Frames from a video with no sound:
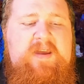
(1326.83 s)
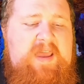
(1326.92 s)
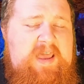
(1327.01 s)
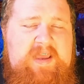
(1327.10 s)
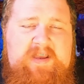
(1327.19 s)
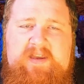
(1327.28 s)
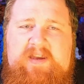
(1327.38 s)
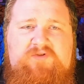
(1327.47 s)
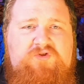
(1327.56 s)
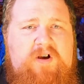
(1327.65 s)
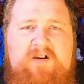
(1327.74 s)
Ink
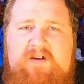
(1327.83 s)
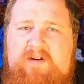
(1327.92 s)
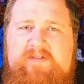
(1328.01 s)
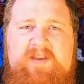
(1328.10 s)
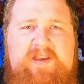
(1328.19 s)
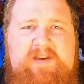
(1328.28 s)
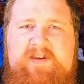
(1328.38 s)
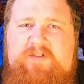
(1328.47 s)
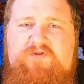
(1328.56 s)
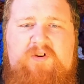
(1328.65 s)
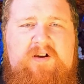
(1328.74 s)
and draw cards, ink
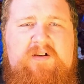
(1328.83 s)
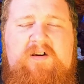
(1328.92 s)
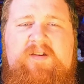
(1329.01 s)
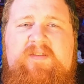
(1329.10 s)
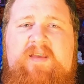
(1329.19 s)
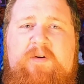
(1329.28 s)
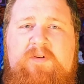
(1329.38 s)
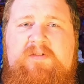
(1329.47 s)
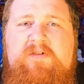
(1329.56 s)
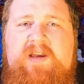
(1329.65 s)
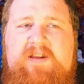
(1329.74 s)
and draw cards. That
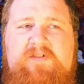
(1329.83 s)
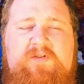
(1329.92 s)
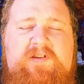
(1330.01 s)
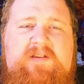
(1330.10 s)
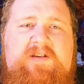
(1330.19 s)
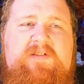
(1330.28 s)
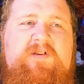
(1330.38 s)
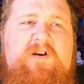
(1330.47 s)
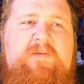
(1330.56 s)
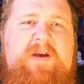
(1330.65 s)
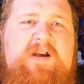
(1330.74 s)
was your answer to the
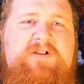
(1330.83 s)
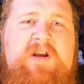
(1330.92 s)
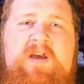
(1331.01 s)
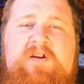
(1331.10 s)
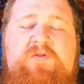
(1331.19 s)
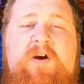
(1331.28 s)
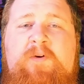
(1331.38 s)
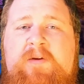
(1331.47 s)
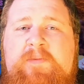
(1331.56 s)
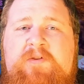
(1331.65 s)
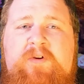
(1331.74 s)
discard match. Do I want
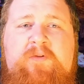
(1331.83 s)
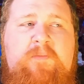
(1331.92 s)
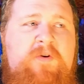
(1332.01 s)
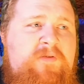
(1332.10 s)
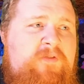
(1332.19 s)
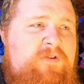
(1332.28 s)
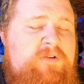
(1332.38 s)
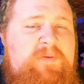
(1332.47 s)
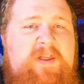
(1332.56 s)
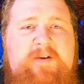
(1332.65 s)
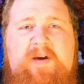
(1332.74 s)
to be doing removal and
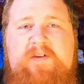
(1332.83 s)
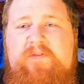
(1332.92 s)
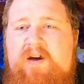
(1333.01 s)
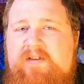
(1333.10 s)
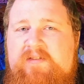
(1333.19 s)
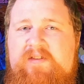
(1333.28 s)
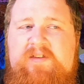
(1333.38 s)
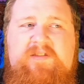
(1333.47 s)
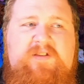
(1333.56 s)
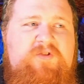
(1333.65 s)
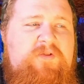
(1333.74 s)
playing my
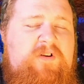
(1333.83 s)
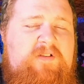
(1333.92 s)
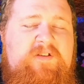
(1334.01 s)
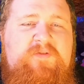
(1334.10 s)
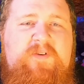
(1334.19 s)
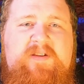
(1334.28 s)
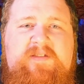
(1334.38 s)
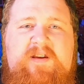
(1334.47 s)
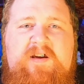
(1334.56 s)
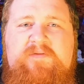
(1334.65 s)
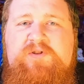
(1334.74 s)
foxes and doing all this fun
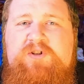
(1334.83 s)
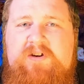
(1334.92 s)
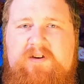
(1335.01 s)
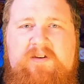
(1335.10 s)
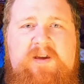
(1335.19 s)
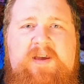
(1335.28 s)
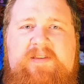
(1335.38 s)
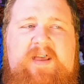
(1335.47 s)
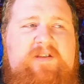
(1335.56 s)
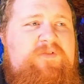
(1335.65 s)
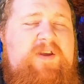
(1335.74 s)
stuff? Sure,
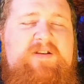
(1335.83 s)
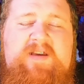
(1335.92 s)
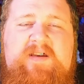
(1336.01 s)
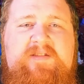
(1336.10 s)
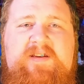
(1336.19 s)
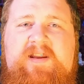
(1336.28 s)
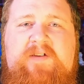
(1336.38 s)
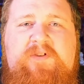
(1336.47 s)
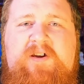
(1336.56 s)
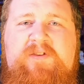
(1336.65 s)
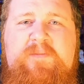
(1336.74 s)
that's fantastic in
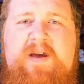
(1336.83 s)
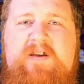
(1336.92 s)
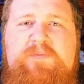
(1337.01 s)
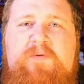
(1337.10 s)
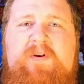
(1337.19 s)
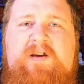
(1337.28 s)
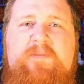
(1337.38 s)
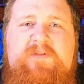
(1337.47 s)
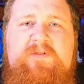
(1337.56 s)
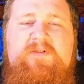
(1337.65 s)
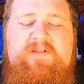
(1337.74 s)
every other match, but when it
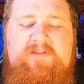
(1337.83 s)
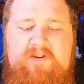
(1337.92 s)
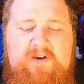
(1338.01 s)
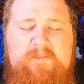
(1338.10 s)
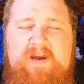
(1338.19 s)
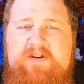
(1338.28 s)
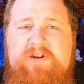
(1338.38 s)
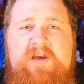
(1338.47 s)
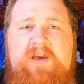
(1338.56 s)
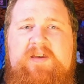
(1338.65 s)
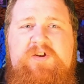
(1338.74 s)
comes to those discard match,
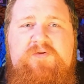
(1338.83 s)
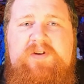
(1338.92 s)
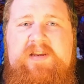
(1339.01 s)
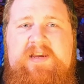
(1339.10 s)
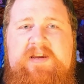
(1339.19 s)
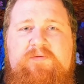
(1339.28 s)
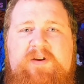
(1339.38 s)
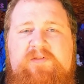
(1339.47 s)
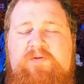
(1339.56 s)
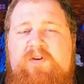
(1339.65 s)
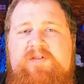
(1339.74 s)
you need
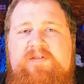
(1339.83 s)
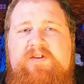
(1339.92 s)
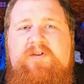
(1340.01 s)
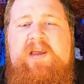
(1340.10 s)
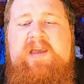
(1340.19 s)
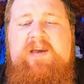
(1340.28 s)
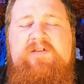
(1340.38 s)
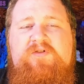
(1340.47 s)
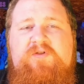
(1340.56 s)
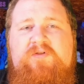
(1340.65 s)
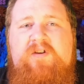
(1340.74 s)
resources in your hand,
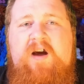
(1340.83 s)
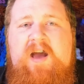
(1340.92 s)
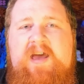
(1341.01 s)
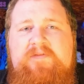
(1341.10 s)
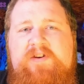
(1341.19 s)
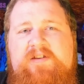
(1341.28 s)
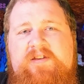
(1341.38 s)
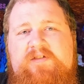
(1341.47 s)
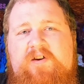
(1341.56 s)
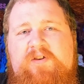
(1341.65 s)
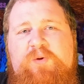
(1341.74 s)
so you're not having to
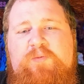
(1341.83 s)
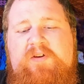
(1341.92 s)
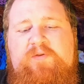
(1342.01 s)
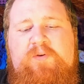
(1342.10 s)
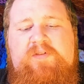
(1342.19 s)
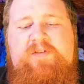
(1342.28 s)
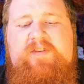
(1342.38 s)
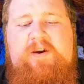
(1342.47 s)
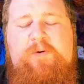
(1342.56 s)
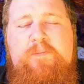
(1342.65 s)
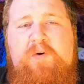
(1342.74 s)
discard the resources
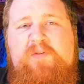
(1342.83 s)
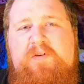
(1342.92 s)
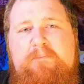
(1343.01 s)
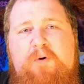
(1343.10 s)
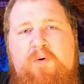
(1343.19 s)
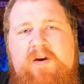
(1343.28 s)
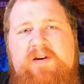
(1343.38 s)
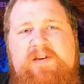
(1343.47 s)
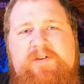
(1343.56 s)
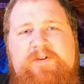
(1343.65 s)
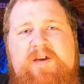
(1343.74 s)
that are most important to
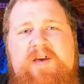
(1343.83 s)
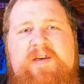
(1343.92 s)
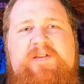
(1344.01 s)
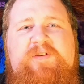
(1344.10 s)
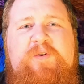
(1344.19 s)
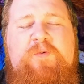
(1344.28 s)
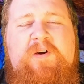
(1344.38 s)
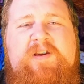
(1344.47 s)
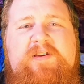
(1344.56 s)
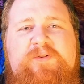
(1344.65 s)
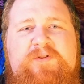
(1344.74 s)
you. So
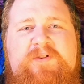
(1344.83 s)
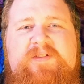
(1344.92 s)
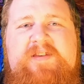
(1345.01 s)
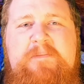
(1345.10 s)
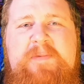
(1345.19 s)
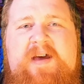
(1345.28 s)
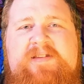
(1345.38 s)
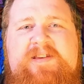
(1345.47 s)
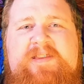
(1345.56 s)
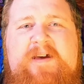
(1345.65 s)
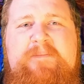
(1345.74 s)
working through those setbacks
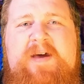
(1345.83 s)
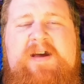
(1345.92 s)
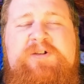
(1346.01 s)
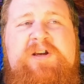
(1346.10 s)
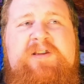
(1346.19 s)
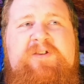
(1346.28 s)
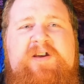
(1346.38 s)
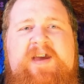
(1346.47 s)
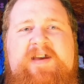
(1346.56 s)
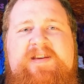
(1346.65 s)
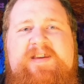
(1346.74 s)
in that match can look
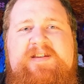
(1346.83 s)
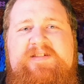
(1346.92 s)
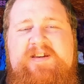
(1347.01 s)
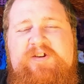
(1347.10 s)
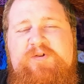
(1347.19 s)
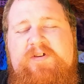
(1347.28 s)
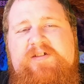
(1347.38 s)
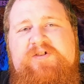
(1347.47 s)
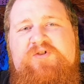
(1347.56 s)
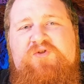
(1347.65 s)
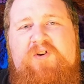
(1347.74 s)
at continuing
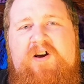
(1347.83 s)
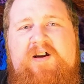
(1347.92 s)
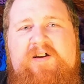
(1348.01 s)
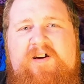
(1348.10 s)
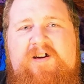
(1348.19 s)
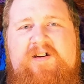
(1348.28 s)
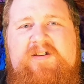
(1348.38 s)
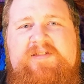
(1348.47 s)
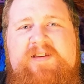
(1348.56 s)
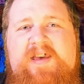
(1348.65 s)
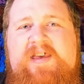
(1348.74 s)
to draw
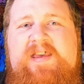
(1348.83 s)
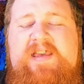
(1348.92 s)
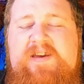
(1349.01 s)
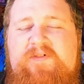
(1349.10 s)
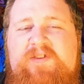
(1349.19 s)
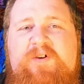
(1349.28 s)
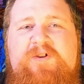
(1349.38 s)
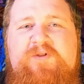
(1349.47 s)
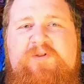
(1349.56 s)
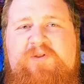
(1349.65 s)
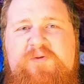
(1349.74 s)
cards even though
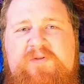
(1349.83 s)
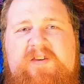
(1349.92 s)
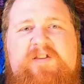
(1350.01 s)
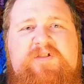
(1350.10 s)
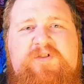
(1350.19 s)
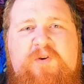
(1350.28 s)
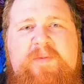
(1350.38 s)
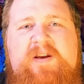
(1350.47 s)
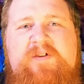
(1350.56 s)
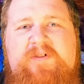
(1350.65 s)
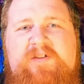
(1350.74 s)
you're losing so
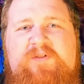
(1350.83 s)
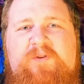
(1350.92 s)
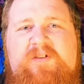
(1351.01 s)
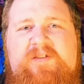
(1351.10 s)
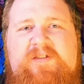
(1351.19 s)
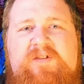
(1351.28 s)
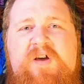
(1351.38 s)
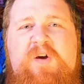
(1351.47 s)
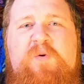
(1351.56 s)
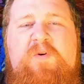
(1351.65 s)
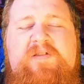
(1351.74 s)
many resources.
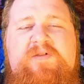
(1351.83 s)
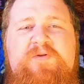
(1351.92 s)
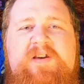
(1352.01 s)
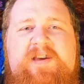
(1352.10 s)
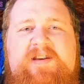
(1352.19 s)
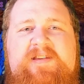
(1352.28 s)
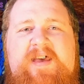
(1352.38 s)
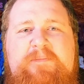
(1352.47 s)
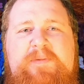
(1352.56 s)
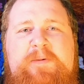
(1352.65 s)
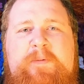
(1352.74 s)
Once you can get to
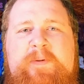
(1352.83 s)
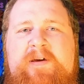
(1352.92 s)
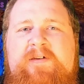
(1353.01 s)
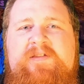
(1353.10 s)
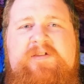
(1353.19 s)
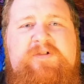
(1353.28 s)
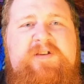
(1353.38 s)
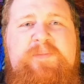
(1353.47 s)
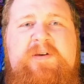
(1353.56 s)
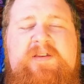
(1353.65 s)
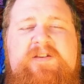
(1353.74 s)
that be prepared, they're
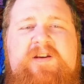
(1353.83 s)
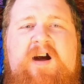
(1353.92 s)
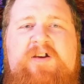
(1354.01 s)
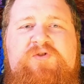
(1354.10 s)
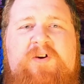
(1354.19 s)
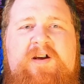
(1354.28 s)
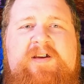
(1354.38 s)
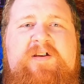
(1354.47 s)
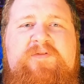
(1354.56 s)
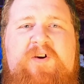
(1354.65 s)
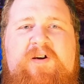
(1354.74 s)
typically not drawing
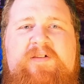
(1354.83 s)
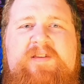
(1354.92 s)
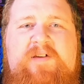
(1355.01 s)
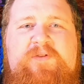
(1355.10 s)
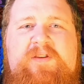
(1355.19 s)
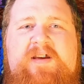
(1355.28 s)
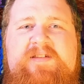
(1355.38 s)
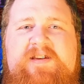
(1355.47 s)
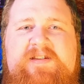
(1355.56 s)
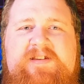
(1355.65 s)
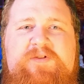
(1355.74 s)
enough cards after that to
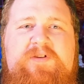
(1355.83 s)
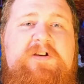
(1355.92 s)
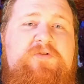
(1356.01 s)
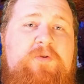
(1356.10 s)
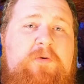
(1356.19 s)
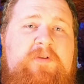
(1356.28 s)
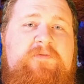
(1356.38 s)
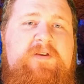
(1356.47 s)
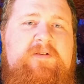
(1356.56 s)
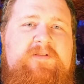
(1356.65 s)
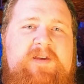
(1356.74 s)
continue to control the
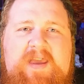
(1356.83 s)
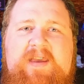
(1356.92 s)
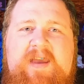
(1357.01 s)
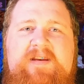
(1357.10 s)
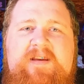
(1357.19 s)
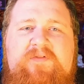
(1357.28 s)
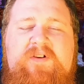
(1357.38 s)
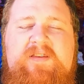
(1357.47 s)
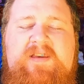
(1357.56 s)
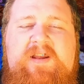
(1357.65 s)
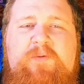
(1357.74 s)
field. It can
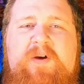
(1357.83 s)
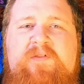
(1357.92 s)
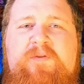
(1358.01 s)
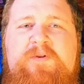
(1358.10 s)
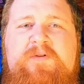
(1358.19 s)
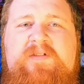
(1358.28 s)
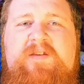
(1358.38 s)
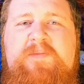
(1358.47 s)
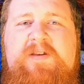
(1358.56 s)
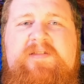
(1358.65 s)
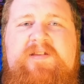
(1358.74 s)
definitely get away from you in
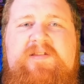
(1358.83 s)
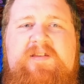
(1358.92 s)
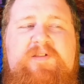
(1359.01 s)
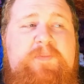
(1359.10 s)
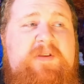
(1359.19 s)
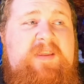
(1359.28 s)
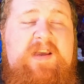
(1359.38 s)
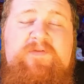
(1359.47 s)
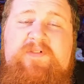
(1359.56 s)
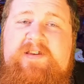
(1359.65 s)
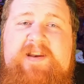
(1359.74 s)
some instances, but
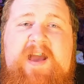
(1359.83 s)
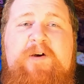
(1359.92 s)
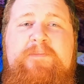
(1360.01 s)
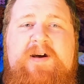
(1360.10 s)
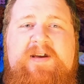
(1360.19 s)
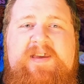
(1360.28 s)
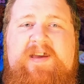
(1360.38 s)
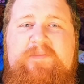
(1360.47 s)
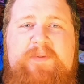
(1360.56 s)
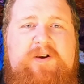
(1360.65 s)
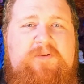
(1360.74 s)
thankfully now Bucky has
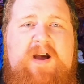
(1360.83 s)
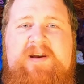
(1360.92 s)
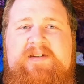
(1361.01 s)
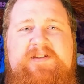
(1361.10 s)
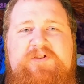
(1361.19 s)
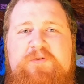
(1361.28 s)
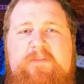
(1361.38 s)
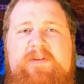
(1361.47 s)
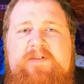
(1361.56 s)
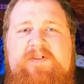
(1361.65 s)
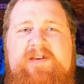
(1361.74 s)
been eroded into
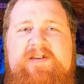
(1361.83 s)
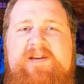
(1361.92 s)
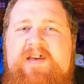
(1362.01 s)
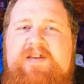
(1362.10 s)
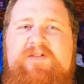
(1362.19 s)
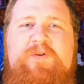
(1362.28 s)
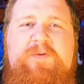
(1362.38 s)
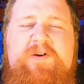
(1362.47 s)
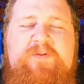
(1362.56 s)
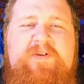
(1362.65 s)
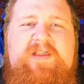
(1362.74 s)
oblivion, so we
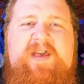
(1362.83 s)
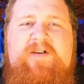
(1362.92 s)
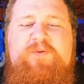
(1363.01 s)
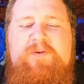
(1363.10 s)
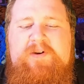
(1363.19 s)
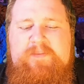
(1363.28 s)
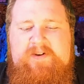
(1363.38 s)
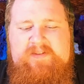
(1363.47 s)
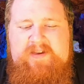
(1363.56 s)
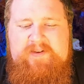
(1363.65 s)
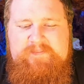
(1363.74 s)
don't really have to worry about
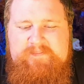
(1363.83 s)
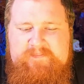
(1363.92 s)
that.